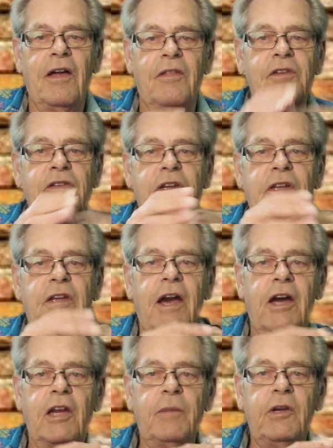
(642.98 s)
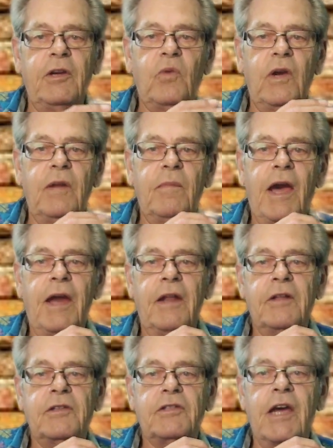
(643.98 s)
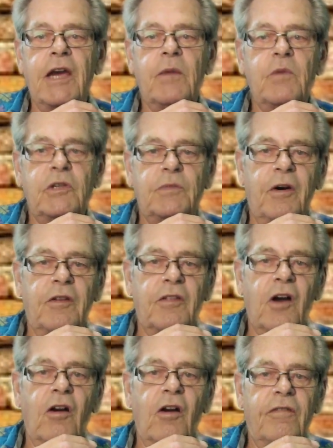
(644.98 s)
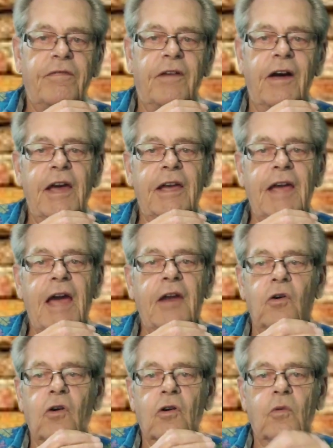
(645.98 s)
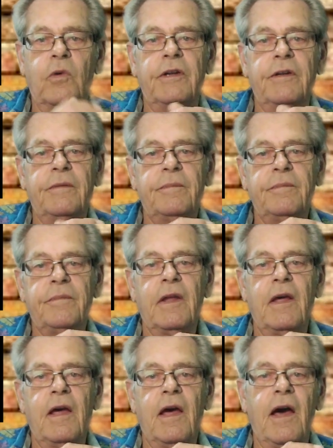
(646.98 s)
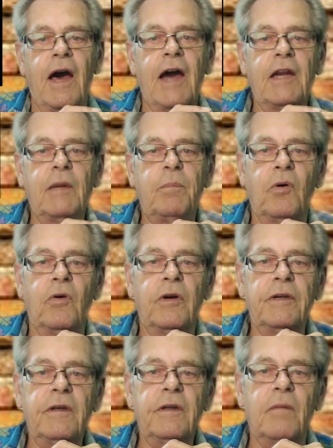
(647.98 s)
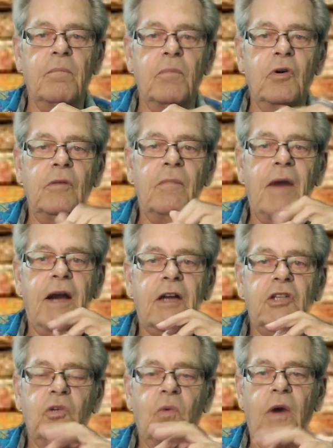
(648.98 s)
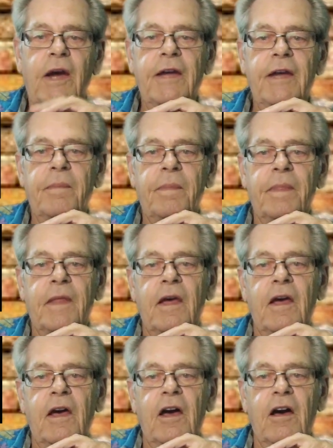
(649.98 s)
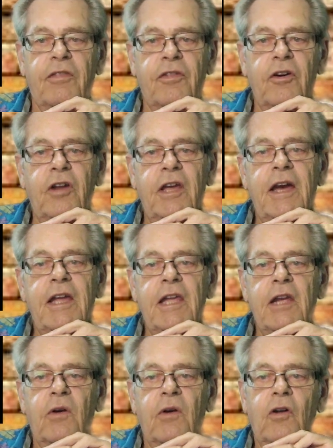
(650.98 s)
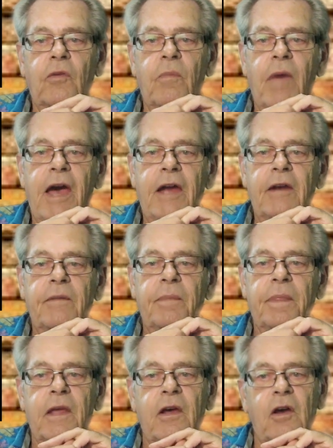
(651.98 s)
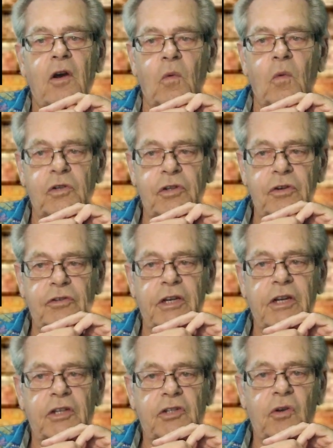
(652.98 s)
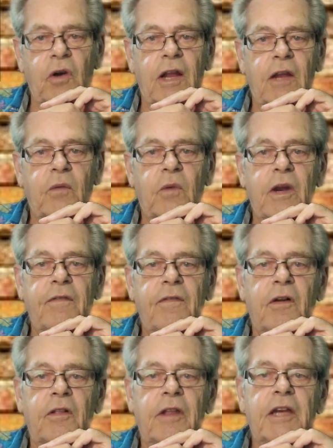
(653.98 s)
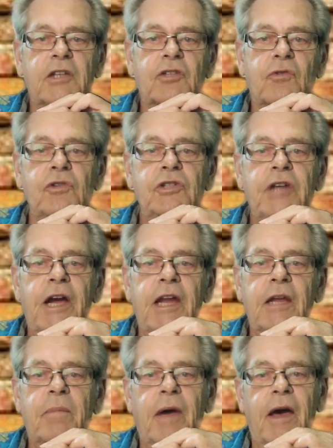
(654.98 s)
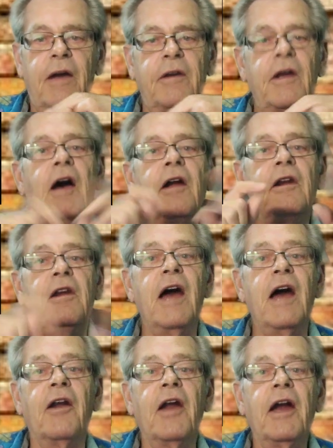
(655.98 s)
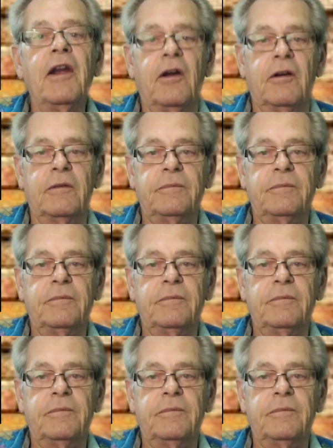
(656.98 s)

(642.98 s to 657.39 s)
This encounter between man and snake was both horrifying and awkward. Ataporn Bun Makchue, a 38-year-old man, was using a toilet when he felt an excruciating pound down under.